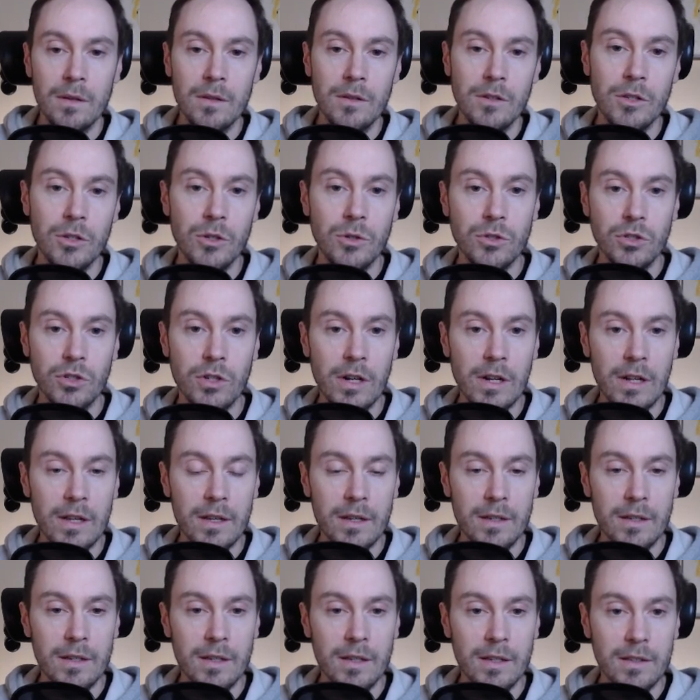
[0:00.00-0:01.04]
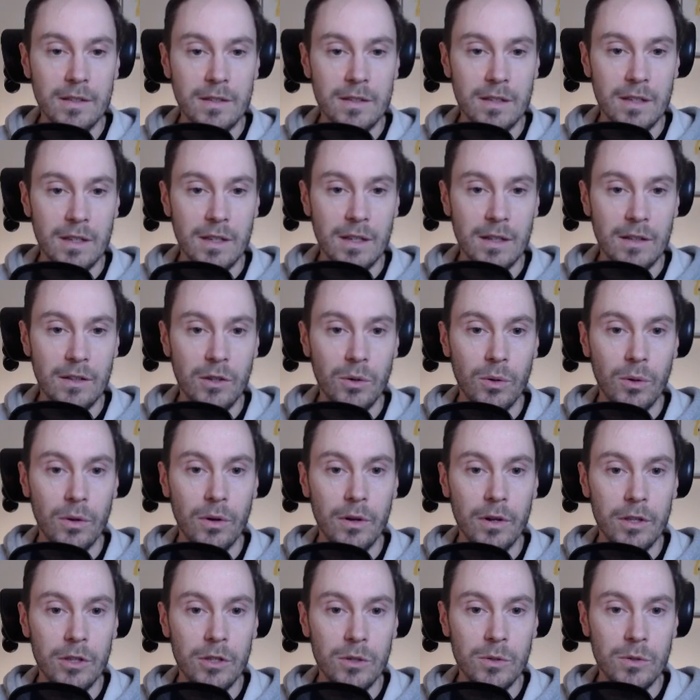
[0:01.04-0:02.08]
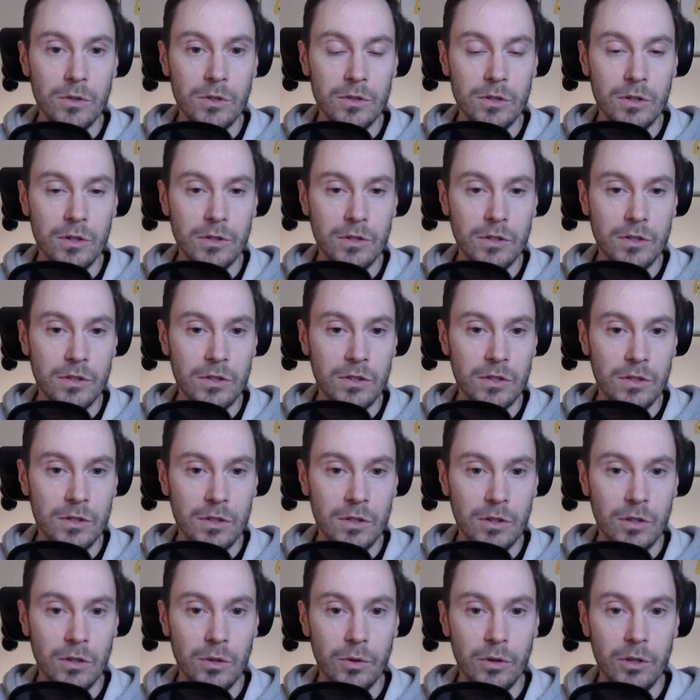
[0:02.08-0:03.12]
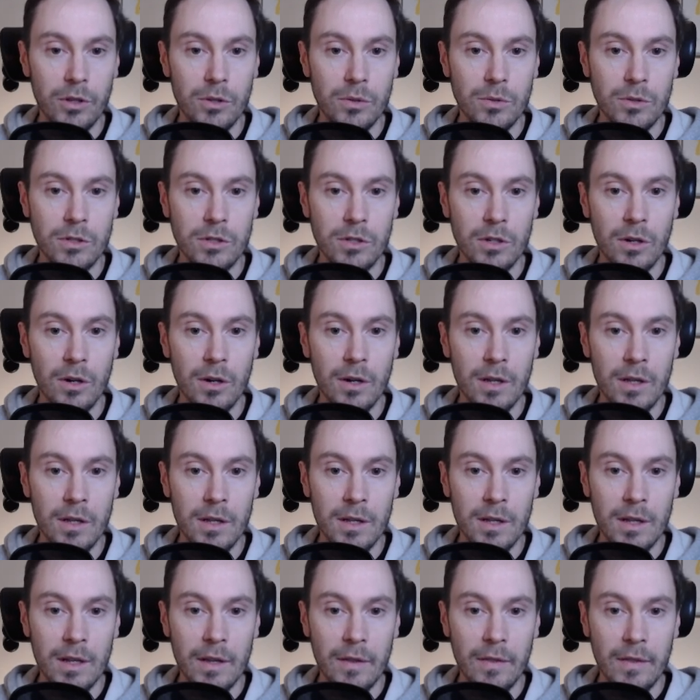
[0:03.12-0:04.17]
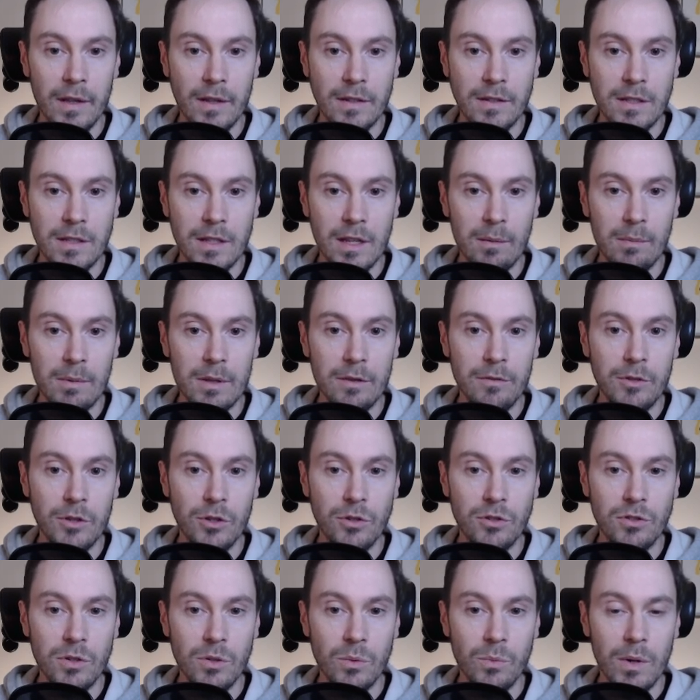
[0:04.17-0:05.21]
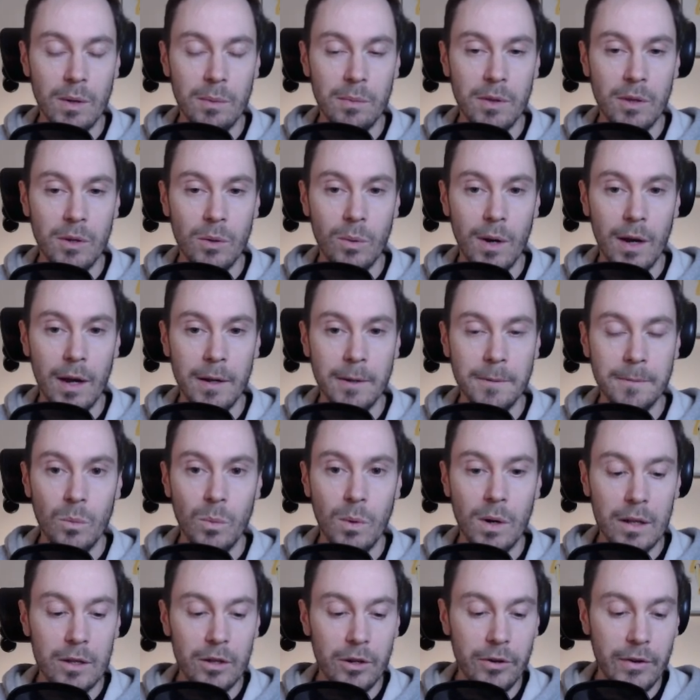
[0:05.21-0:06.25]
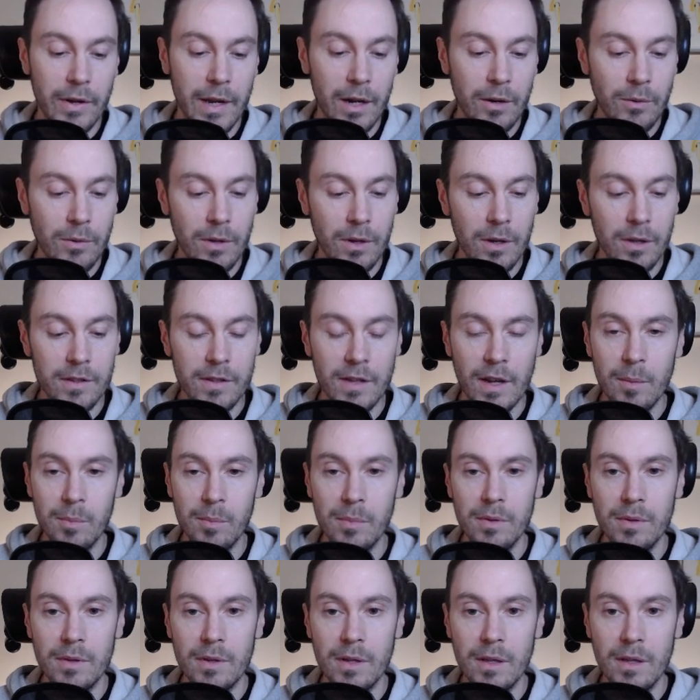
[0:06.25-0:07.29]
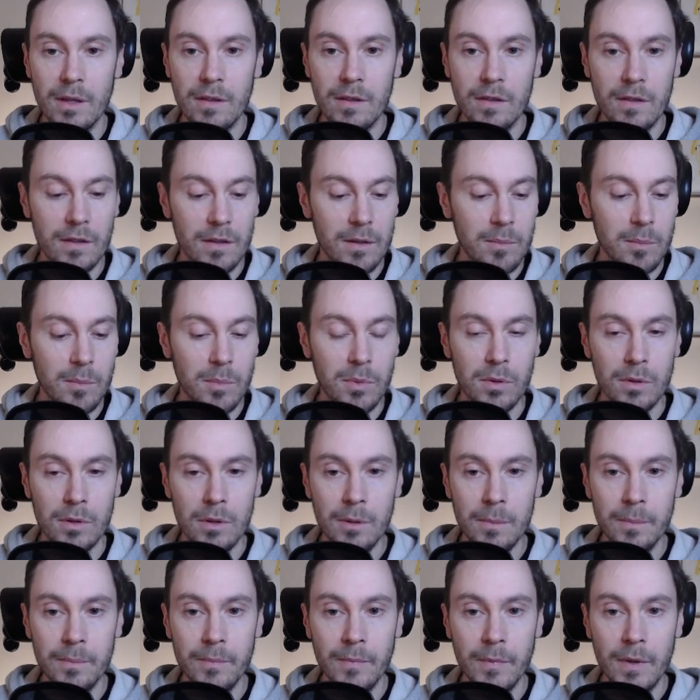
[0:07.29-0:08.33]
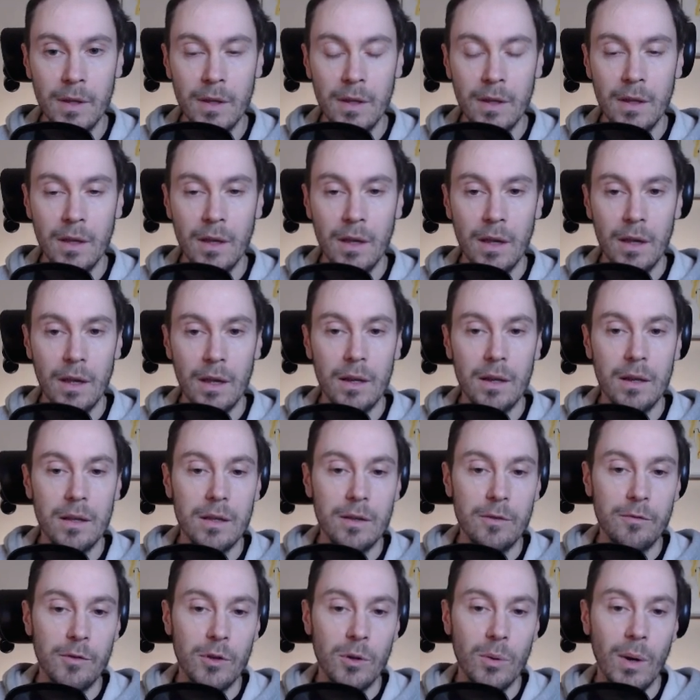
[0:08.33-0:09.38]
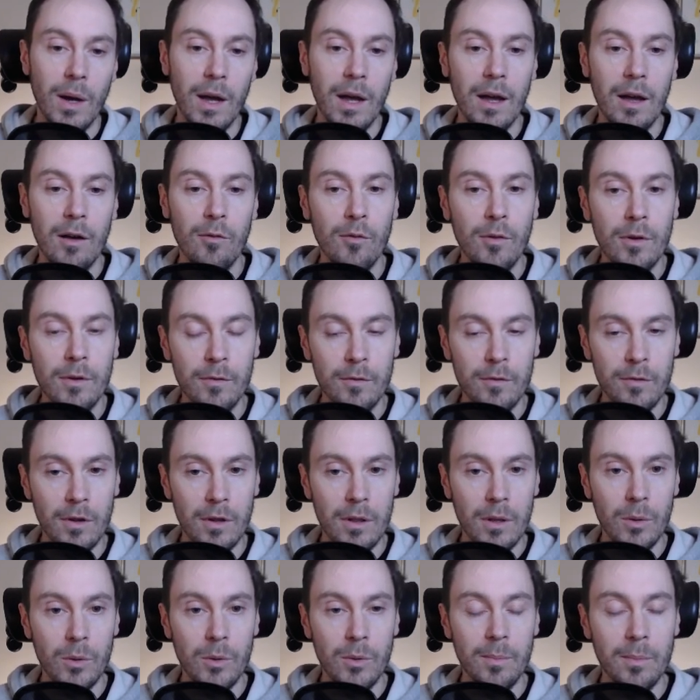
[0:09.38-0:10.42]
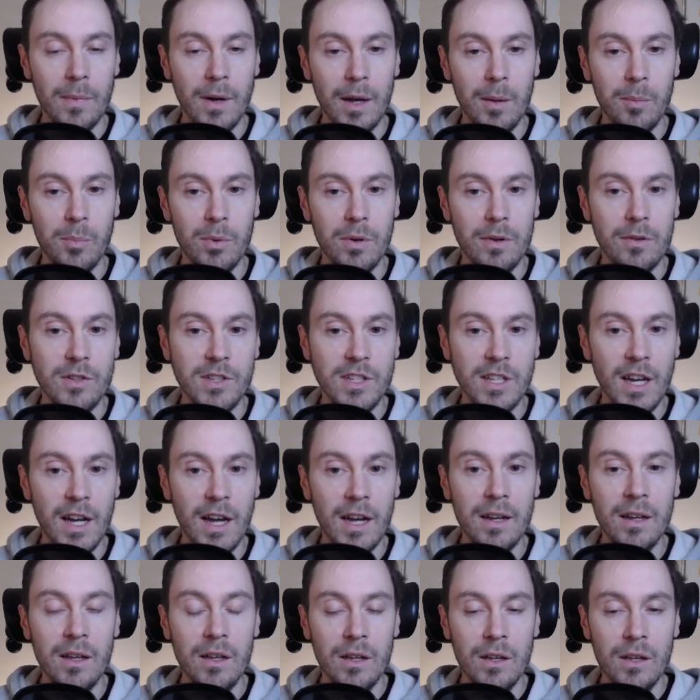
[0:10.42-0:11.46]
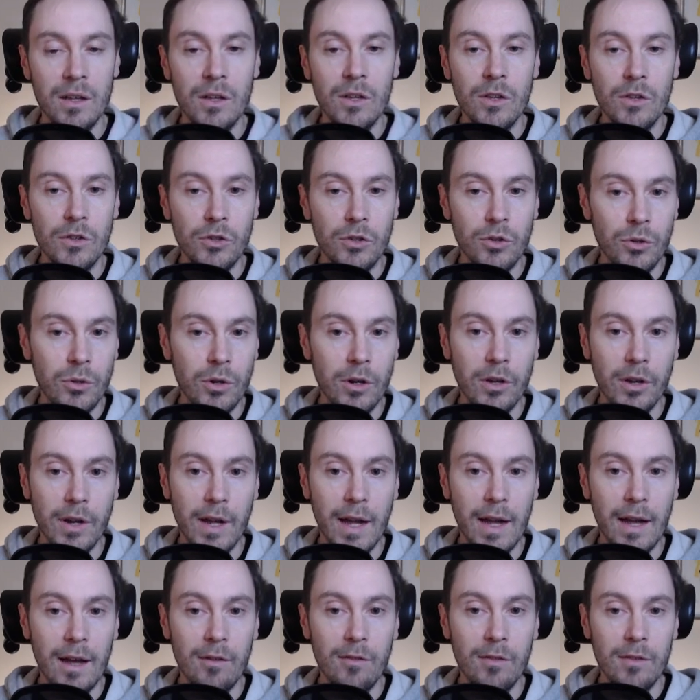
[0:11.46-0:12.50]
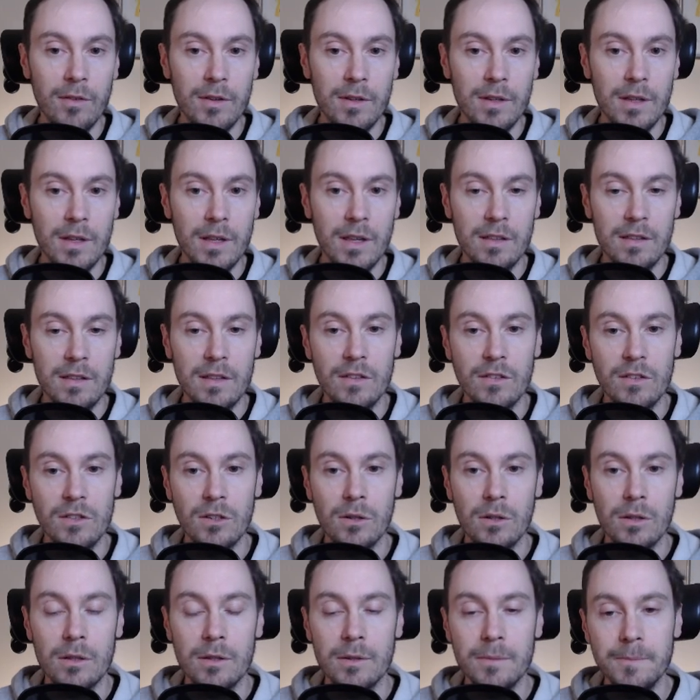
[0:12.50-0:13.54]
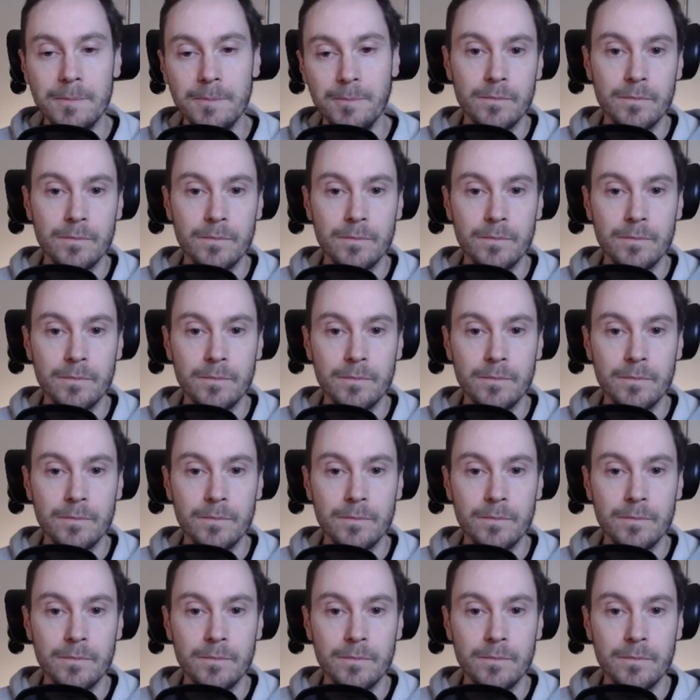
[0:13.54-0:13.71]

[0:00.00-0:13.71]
Usually it's in your users, your user, and then stable diffusion web UI. While you're here, you're going to type git pull. And if you have followed my previous guide, you're going to have git installed.